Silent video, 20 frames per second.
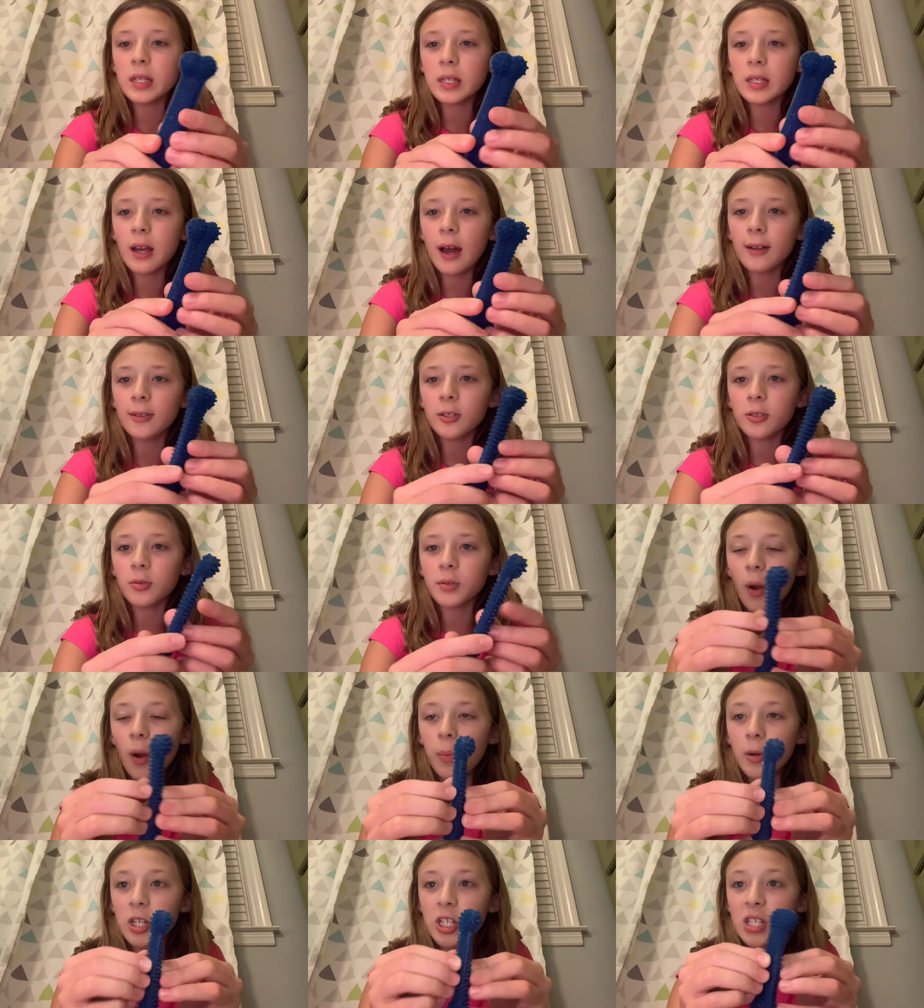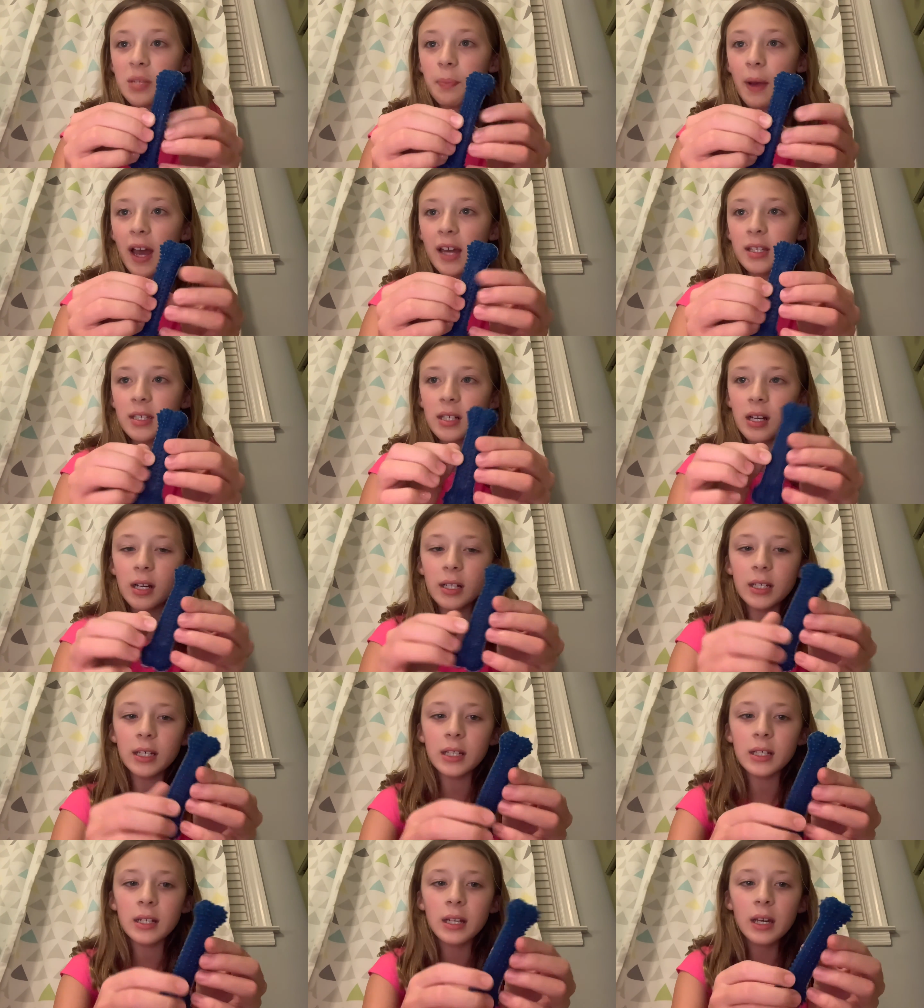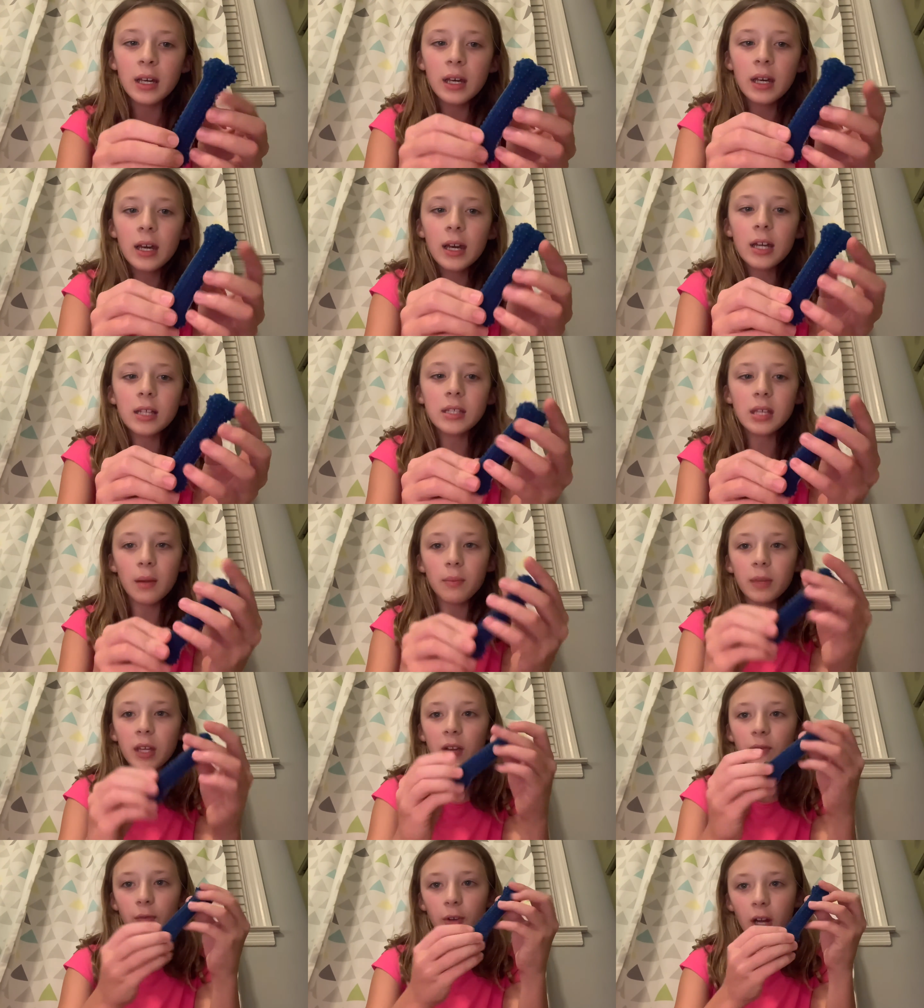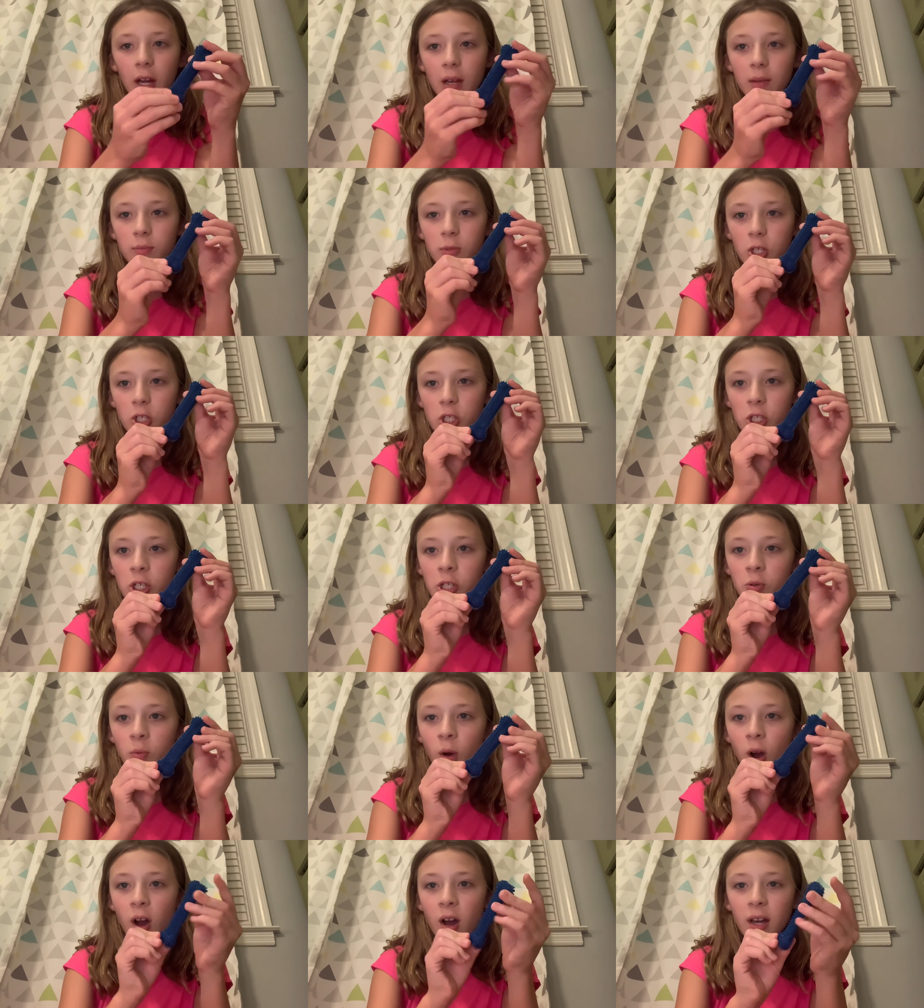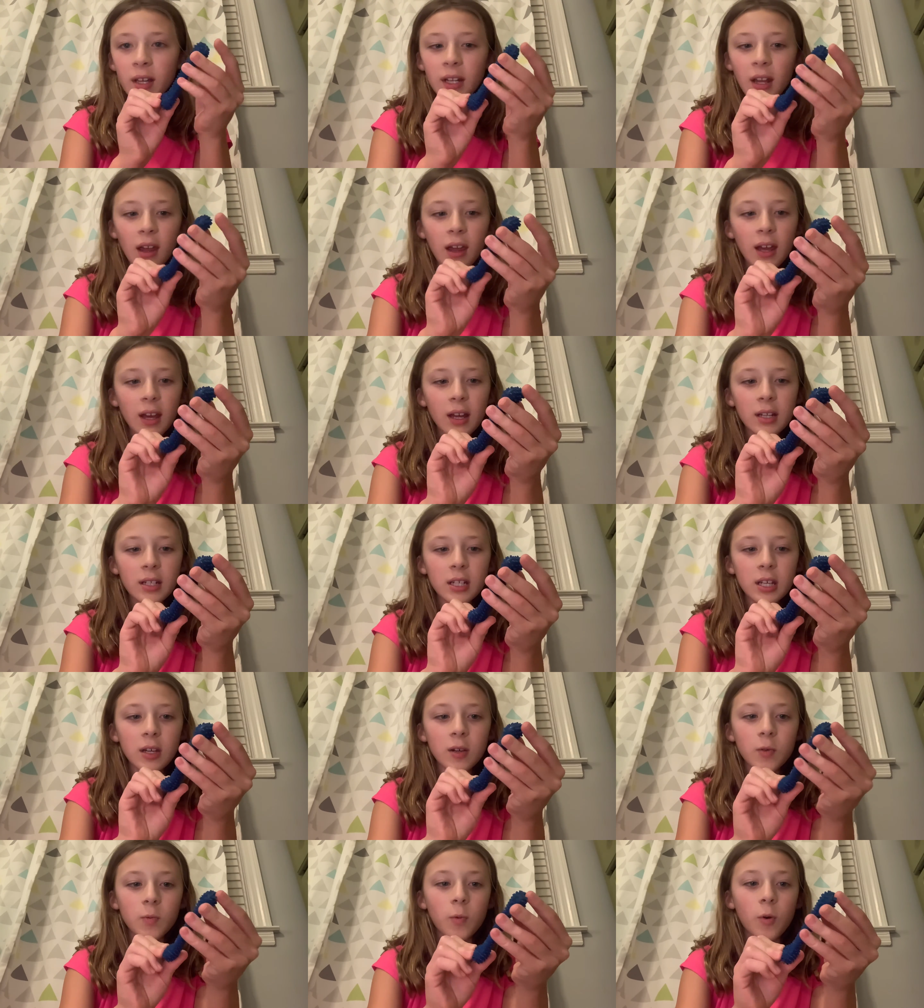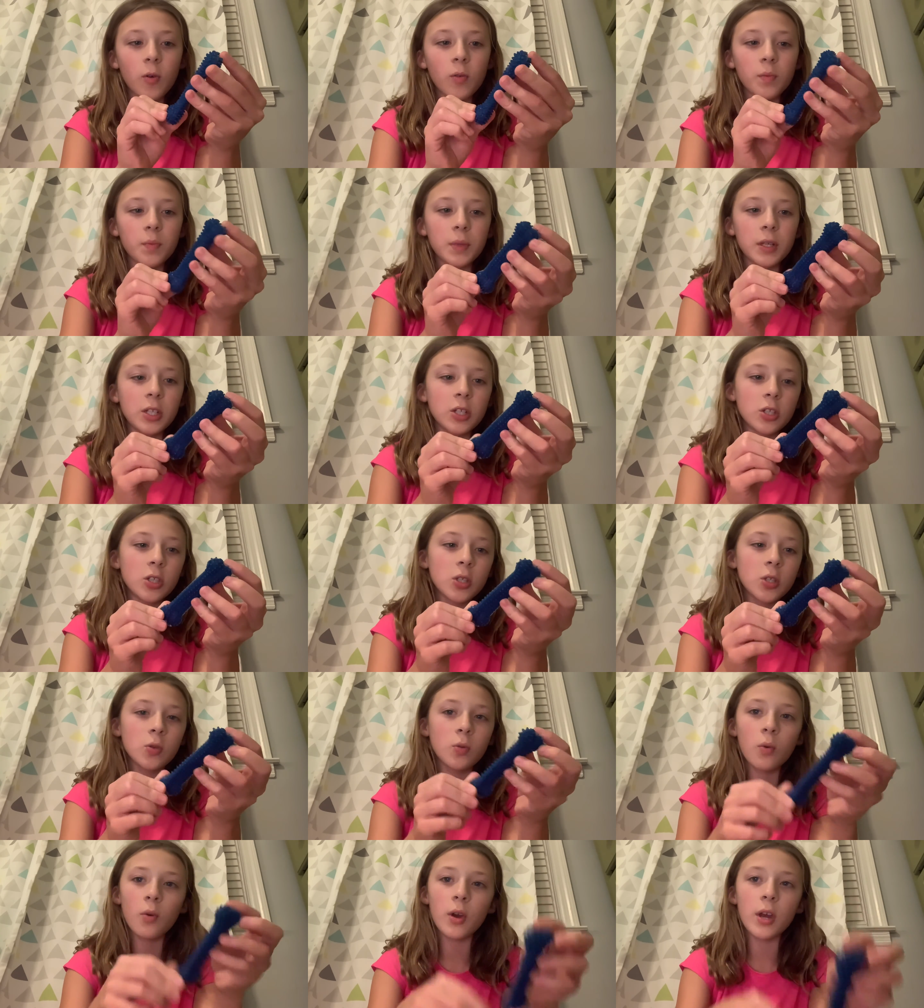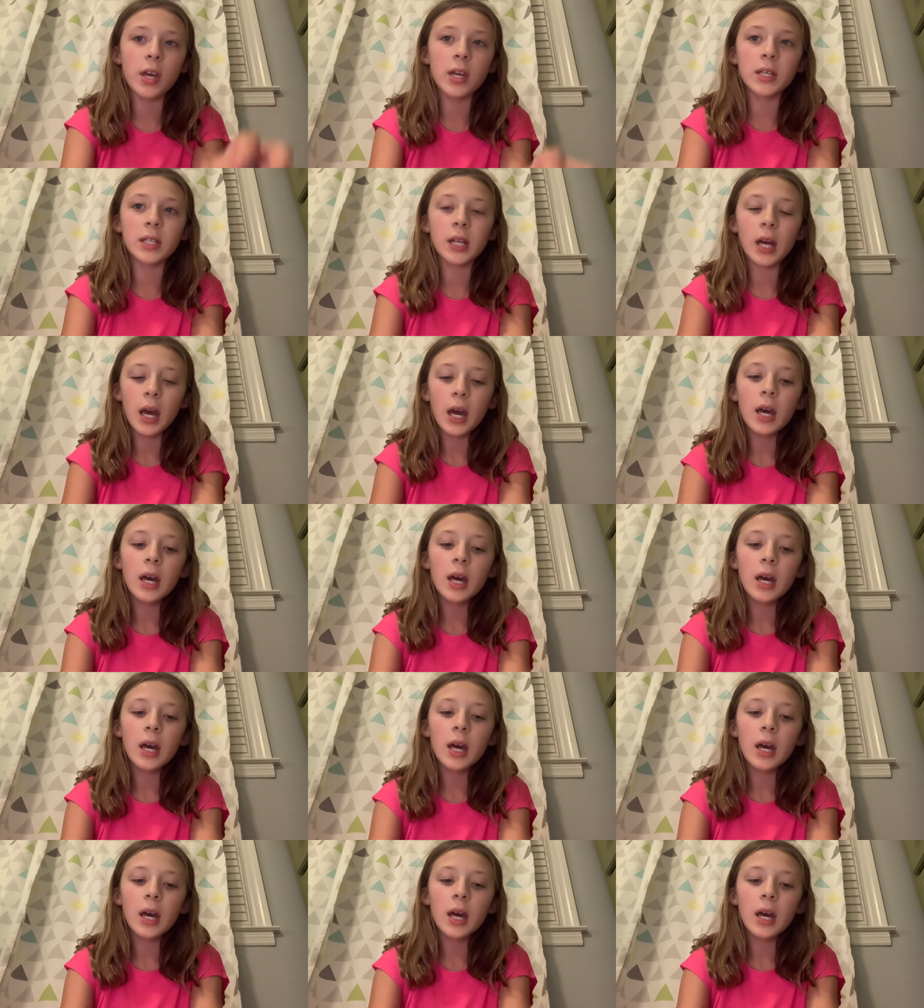it's got little rubber spikes on it. It's something for him to chew on and it won't be destroyed.